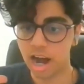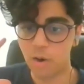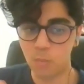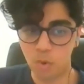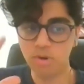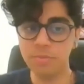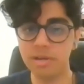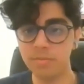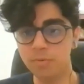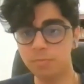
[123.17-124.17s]
I want to be
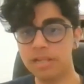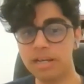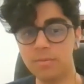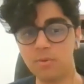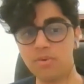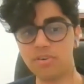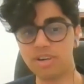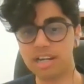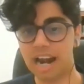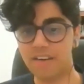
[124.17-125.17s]
able to play more
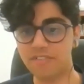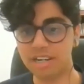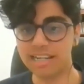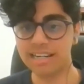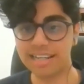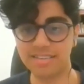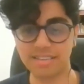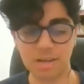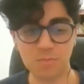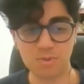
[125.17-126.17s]
graphically intense
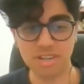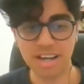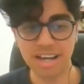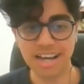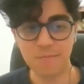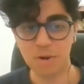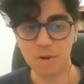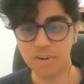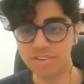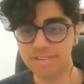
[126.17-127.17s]
games
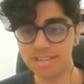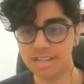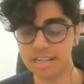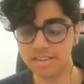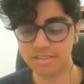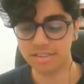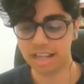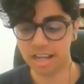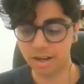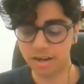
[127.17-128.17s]
because it's
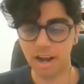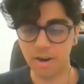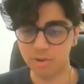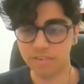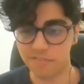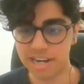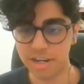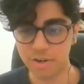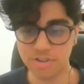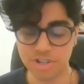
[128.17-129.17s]
like I don't have a
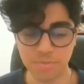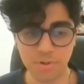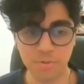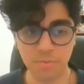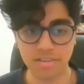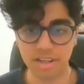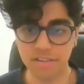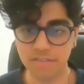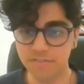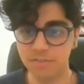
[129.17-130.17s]
very good GPU
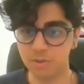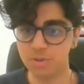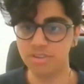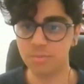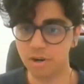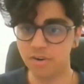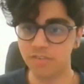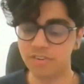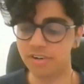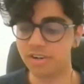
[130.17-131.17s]
myself, so it's a bit
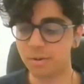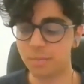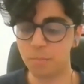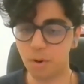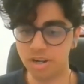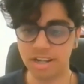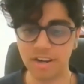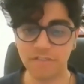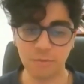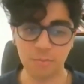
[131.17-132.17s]
of a
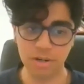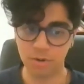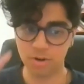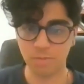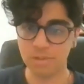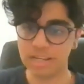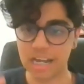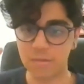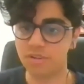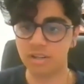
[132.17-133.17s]
bottleneck for me in order to play
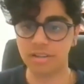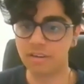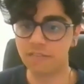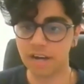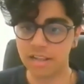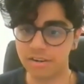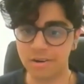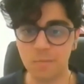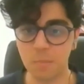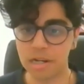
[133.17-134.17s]
games other than
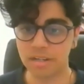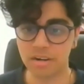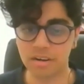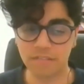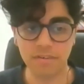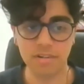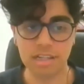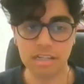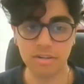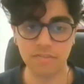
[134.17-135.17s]
Valorant, Minecraft,
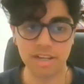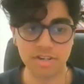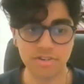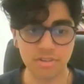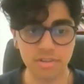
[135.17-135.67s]
League of Legends.